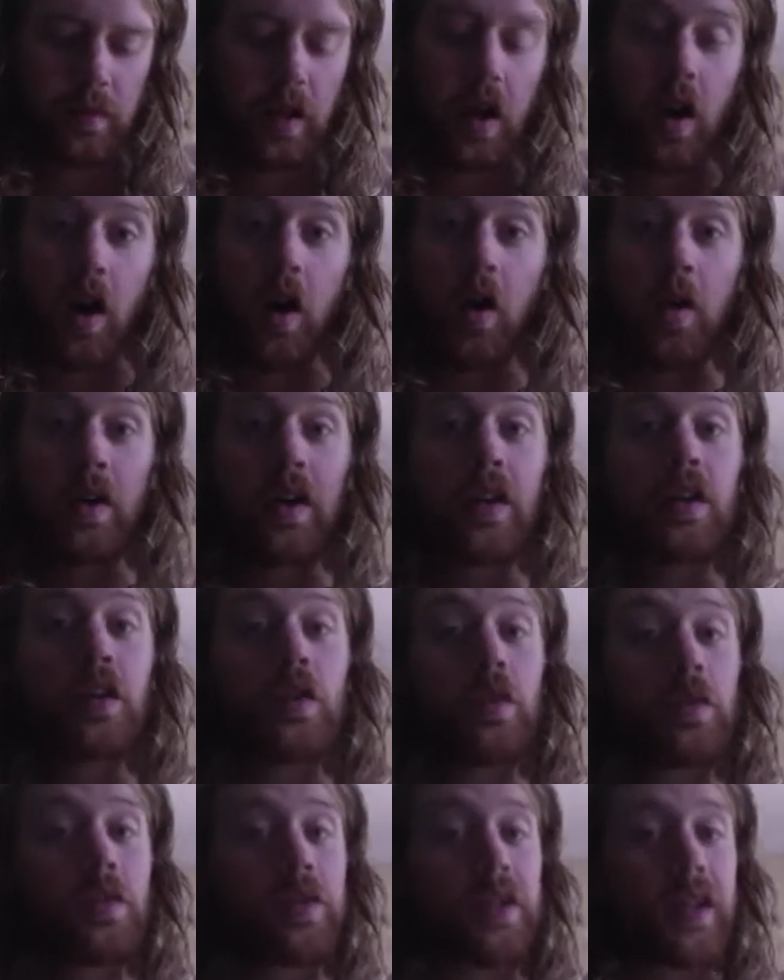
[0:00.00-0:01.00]
Oh, another
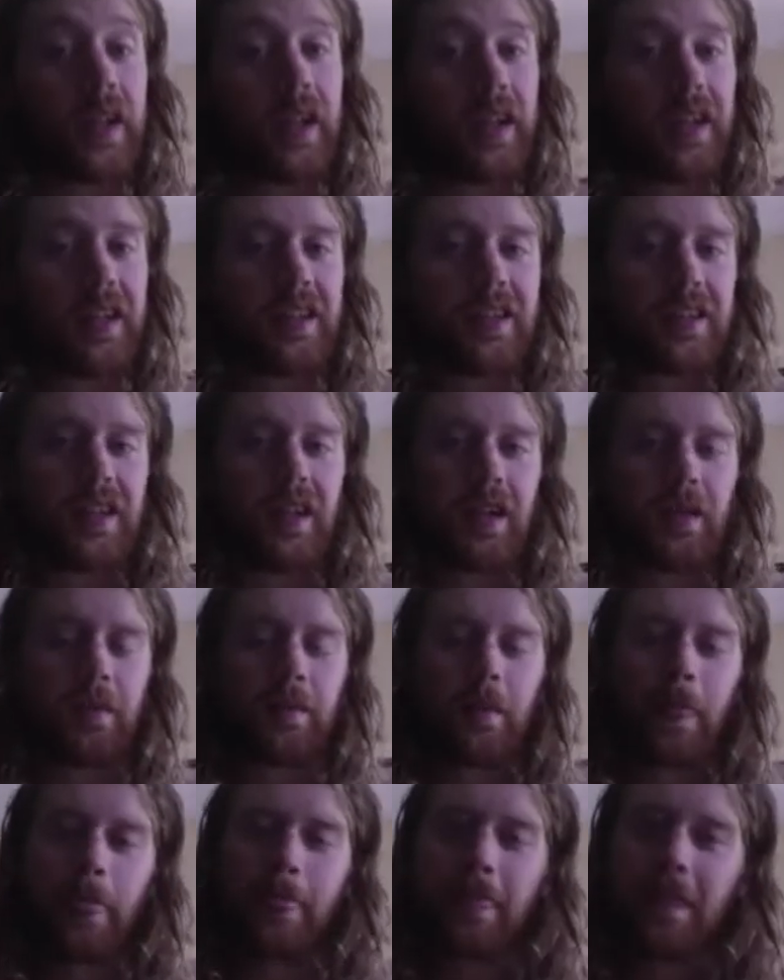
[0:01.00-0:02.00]
cool thing is,
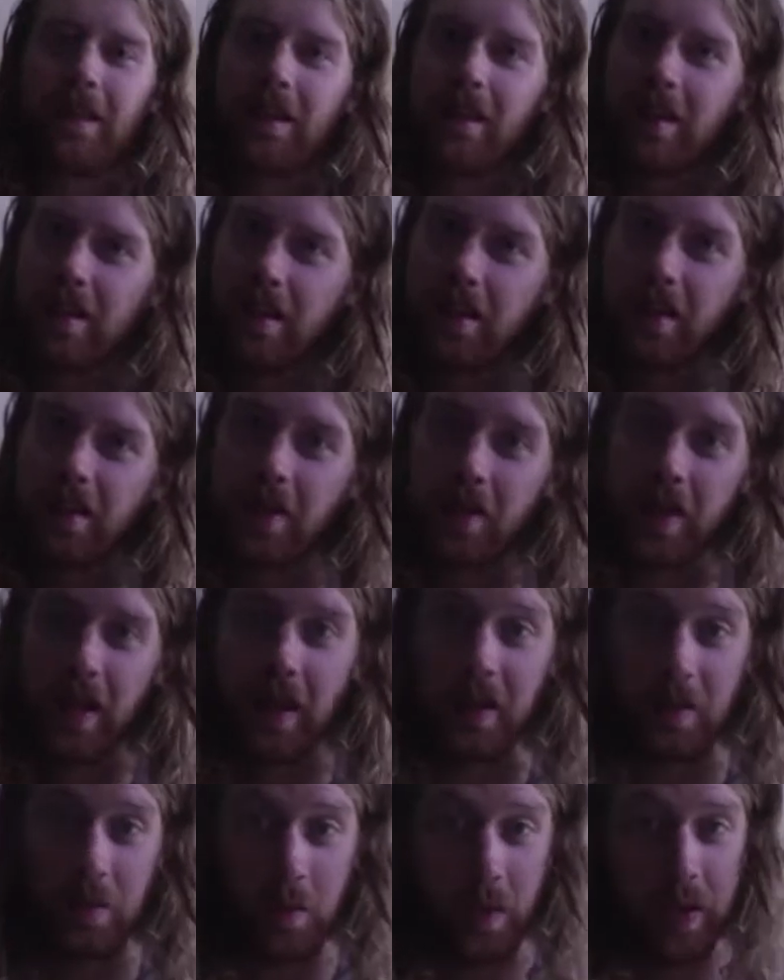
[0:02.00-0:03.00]

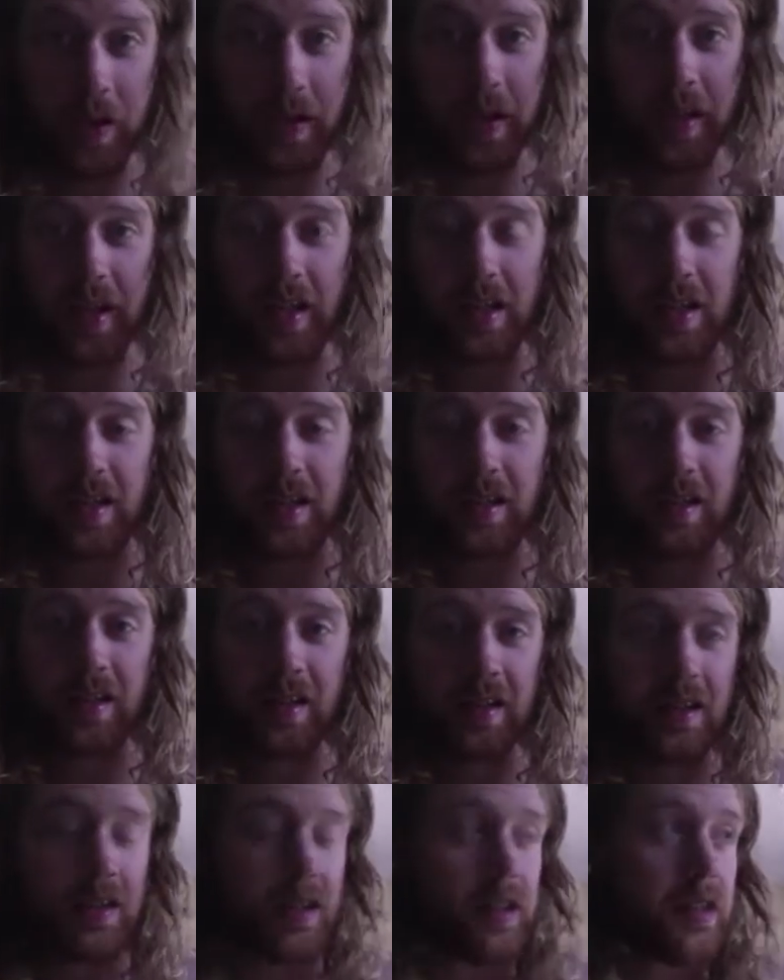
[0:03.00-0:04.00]
okay, what do you get at
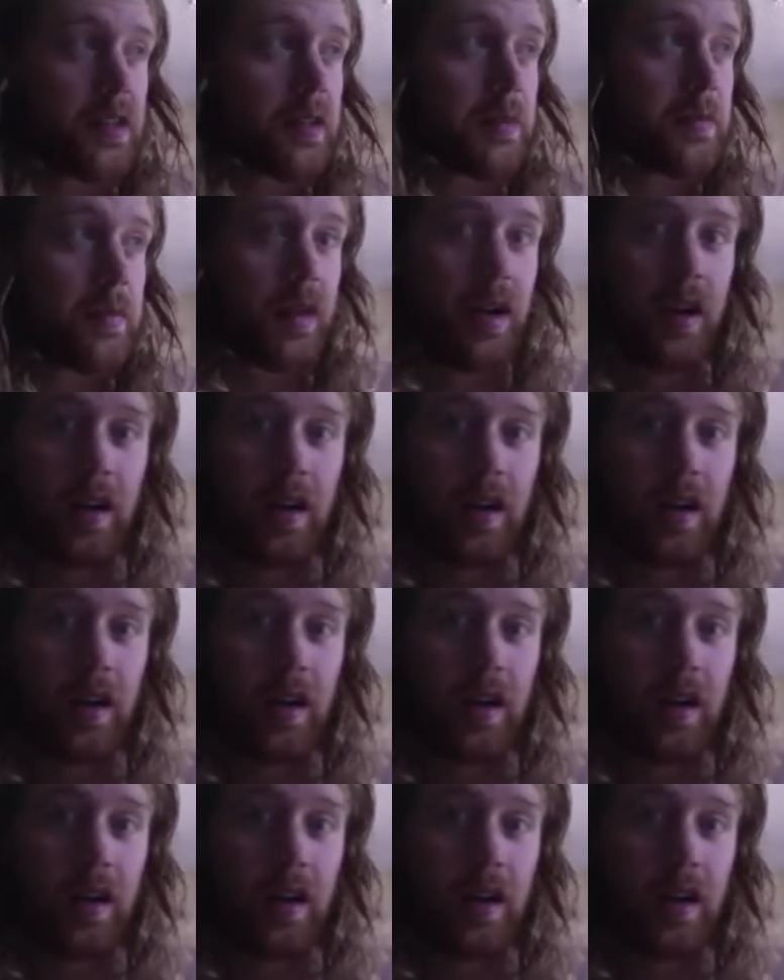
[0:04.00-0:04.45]
Sleep?